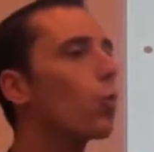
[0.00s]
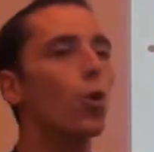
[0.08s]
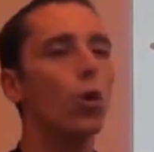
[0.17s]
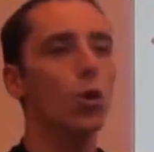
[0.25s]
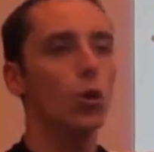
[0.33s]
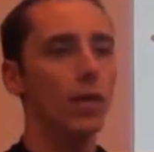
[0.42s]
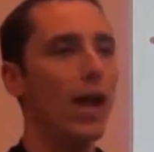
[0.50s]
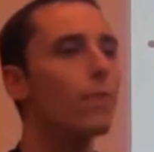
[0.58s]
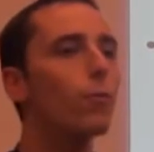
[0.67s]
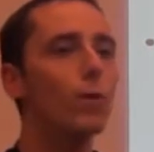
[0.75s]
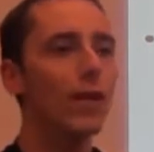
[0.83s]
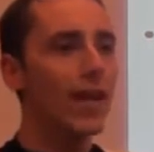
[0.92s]
the world,
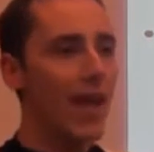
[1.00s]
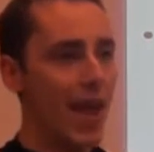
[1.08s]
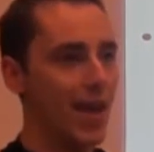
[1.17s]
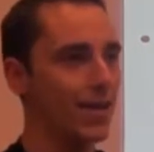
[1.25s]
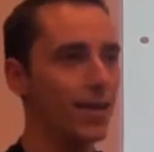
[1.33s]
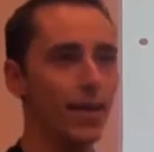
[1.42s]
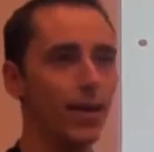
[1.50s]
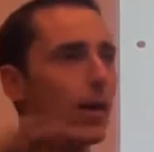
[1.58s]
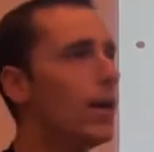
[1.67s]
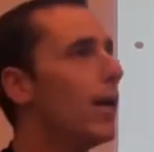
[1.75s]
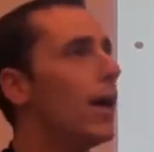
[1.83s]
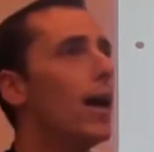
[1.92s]
everyone in
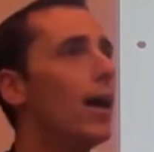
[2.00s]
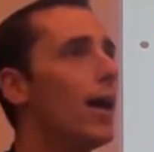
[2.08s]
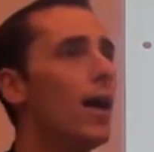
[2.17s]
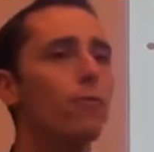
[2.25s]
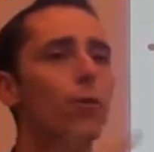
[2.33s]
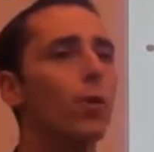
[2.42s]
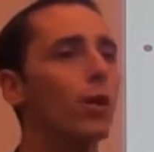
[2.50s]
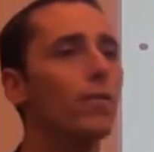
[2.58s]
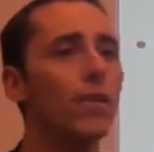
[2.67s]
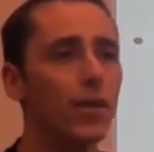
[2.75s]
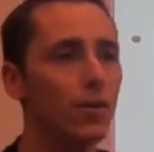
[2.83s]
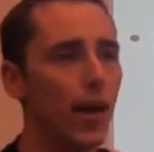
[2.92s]
Canada, everyone
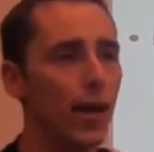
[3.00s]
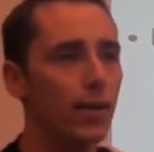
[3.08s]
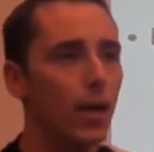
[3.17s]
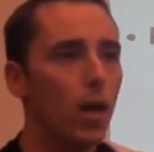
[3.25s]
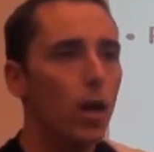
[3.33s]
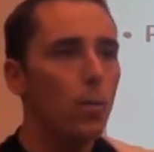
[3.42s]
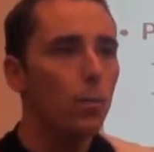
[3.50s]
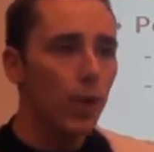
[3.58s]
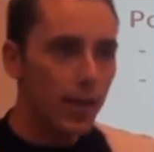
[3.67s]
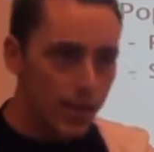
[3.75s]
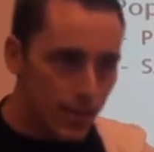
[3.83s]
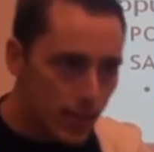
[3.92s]
on the internet.
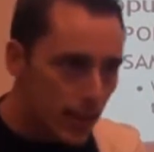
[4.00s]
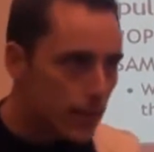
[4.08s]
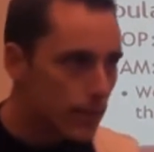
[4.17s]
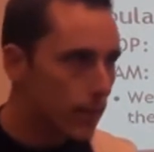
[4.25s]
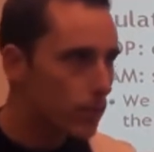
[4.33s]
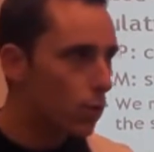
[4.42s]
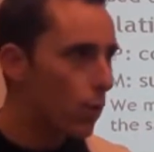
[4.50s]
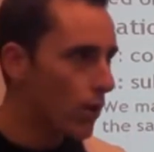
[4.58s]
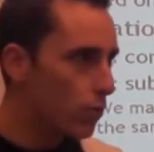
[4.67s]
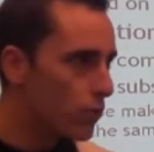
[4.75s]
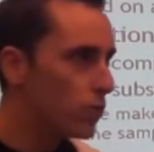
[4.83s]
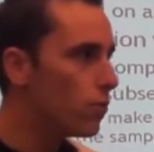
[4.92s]
But in statistics, the way
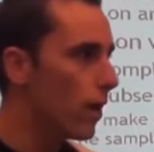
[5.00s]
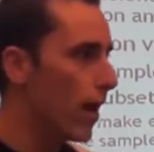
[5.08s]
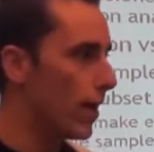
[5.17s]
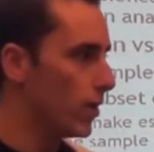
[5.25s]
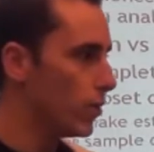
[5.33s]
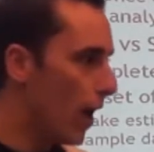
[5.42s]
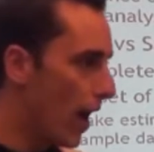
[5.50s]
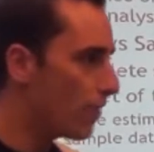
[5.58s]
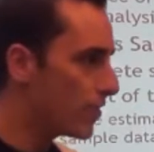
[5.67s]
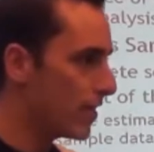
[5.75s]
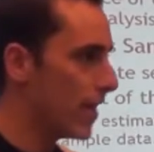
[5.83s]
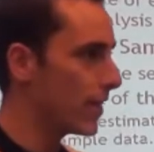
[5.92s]
you do that is you
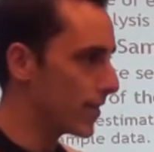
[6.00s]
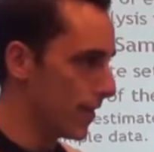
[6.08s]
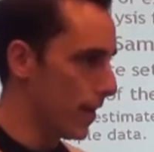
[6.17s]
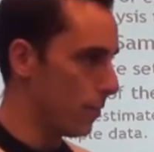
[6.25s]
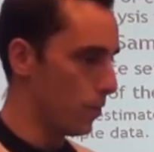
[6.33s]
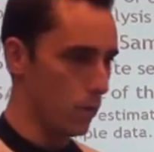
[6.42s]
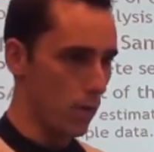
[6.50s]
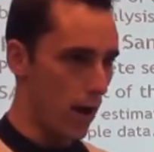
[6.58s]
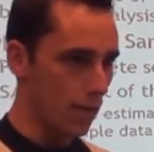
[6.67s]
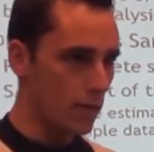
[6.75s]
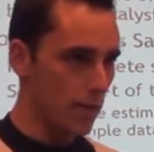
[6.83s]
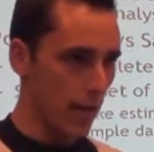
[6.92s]
have to take a sample. You
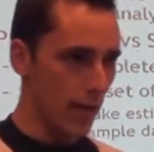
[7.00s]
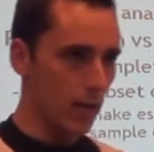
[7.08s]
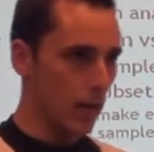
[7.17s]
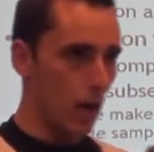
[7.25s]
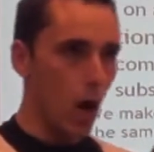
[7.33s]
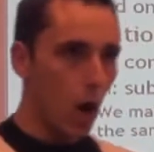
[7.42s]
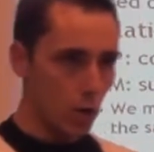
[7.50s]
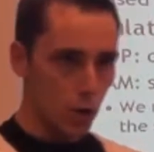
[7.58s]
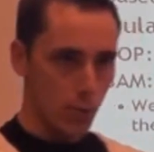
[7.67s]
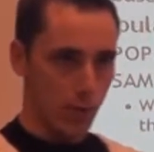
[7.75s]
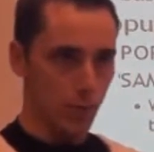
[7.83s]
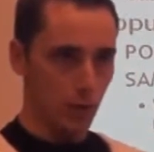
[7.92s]
have to take
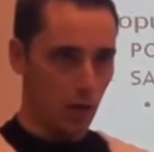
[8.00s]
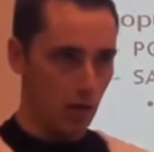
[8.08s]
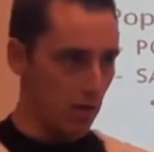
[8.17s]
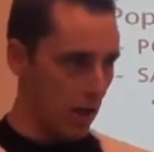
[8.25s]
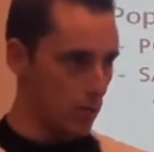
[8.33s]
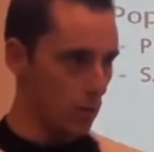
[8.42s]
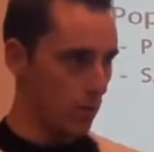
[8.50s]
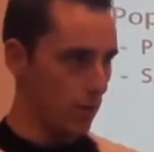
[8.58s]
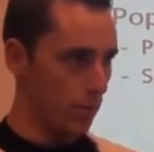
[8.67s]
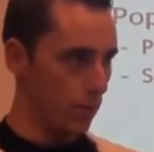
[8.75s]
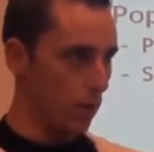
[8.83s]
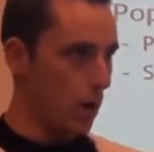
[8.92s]
100 people, 1,000
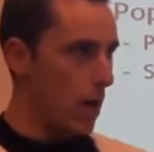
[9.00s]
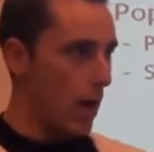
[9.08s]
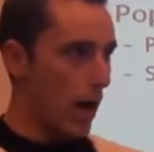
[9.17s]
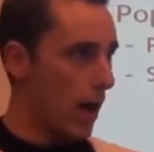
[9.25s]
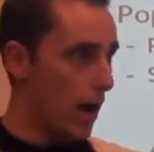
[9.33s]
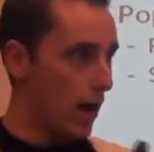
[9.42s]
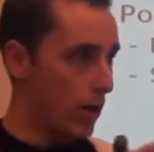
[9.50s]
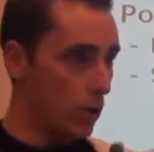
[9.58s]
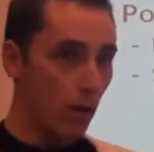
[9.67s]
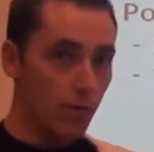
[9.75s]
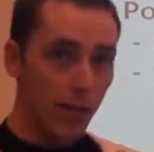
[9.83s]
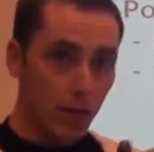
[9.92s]
people. You
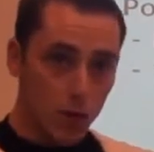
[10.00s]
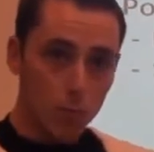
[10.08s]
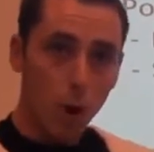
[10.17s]
have to take